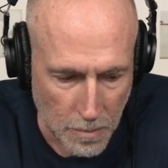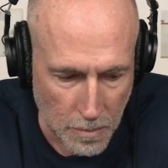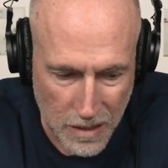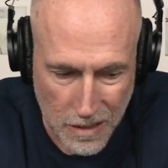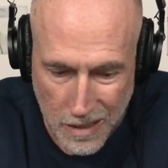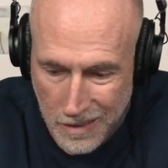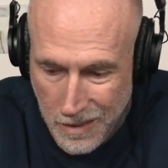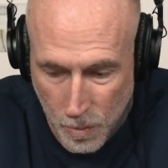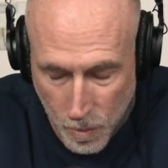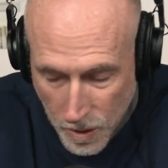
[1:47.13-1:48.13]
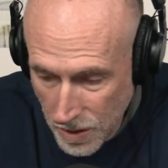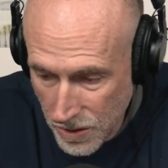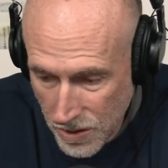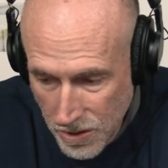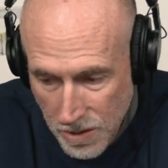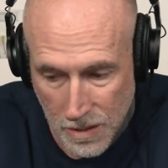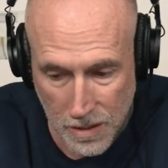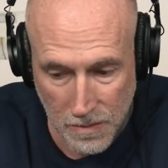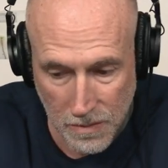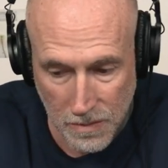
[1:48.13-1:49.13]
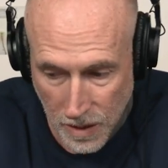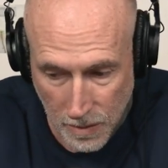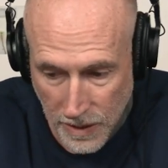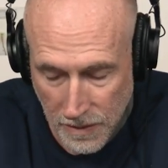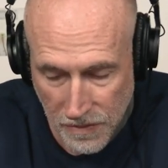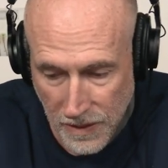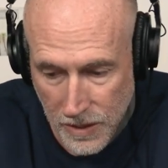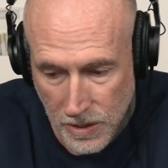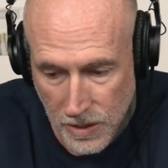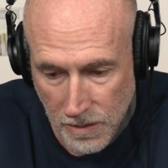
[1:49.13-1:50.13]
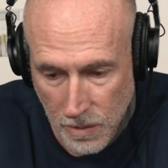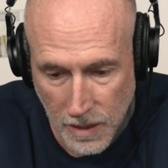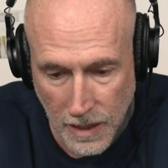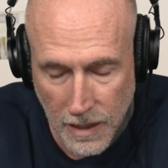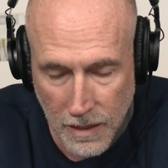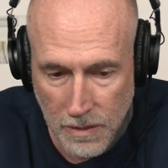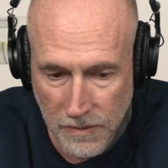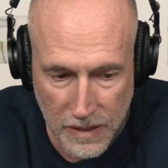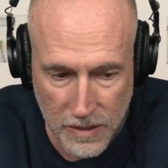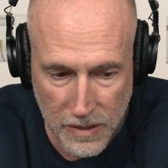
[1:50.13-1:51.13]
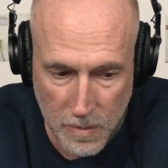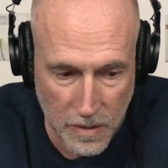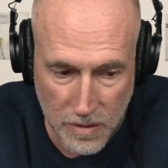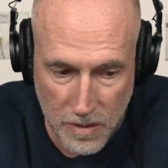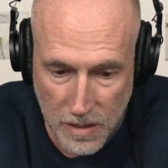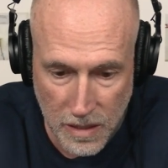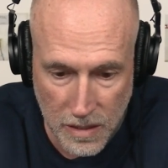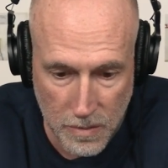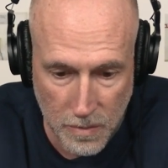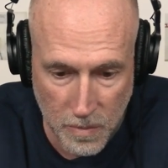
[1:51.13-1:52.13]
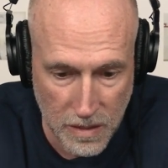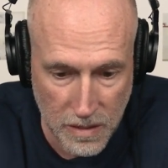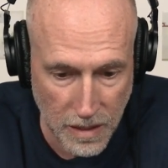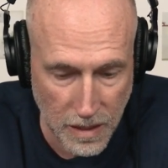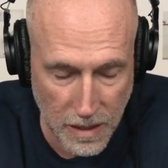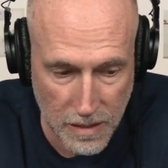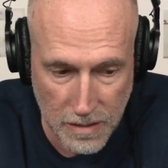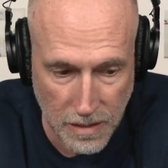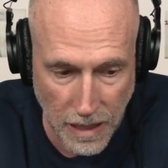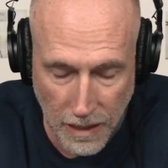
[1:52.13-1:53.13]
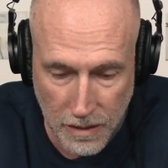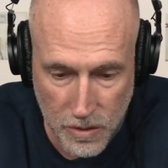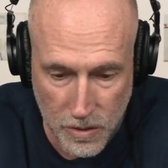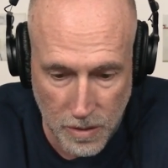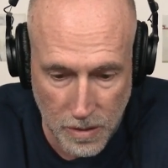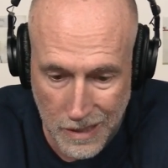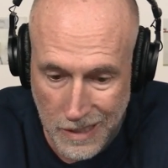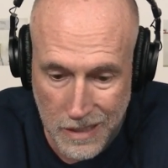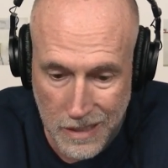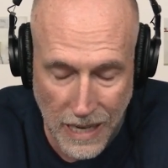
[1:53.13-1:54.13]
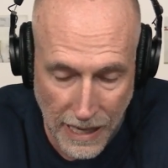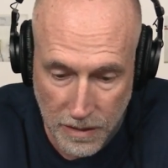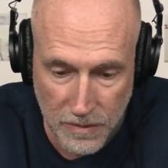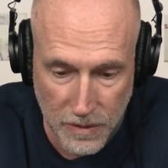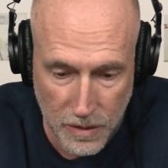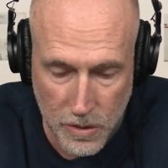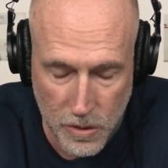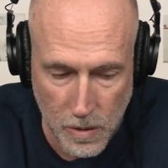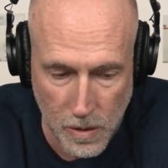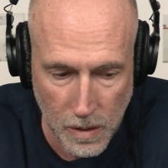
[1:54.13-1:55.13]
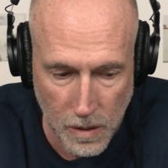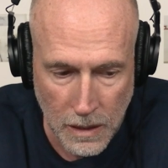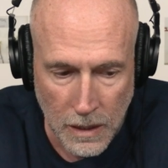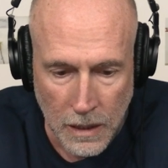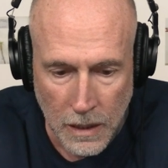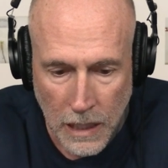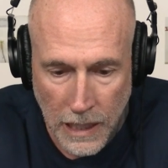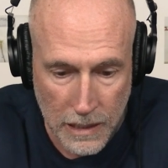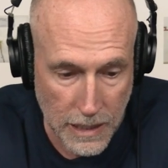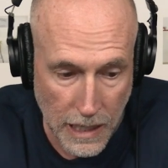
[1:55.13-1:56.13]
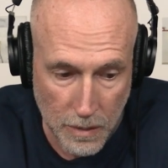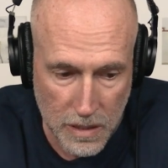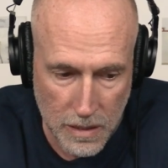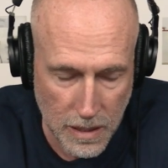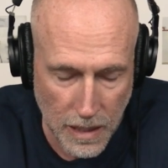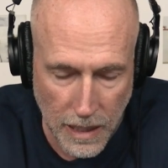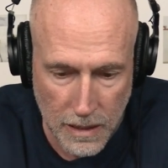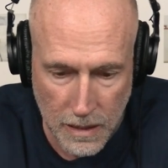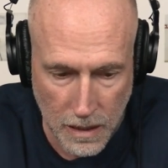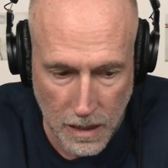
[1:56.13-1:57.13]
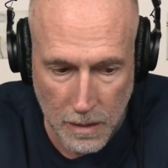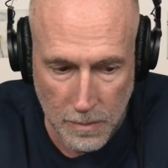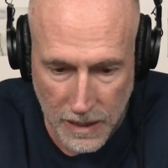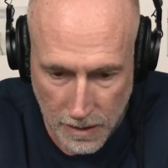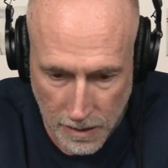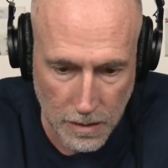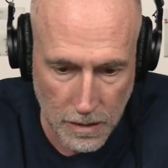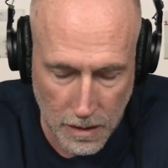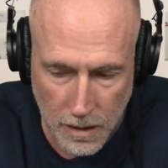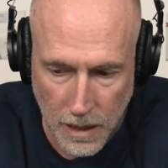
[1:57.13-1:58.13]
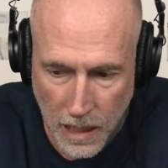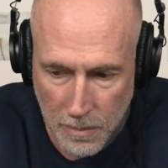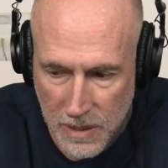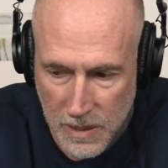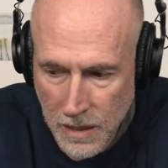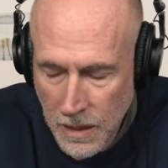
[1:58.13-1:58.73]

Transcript: But he's like, the worst isn't runaway inflation. Inflation's one of those things. Once it gets out of control, it is out of your control. And it's how a society and an economy can literally collapse.